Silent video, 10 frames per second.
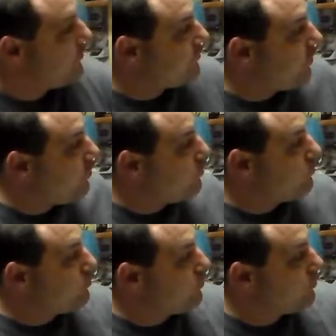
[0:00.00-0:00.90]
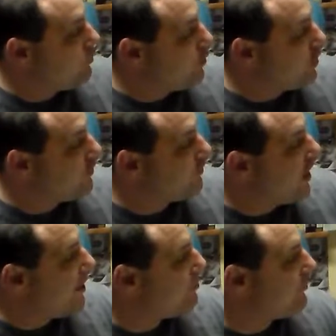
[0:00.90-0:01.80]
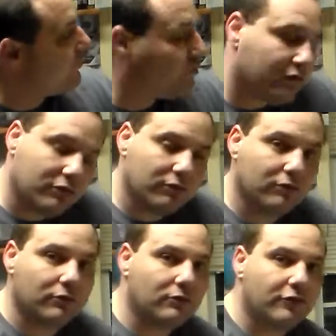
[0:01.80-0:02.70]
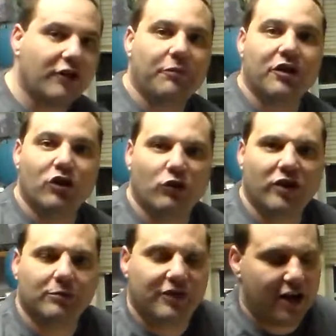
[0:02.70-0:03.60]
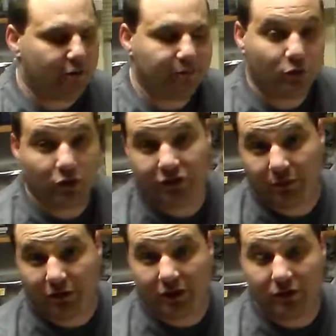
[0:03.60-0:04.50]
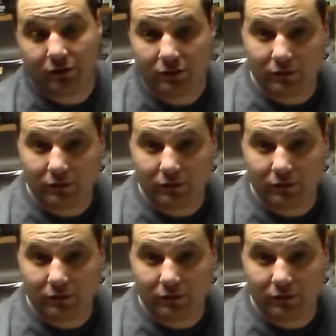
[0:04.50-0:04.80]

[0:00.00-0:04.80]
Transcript: So we're going to stop until something new comes out, or something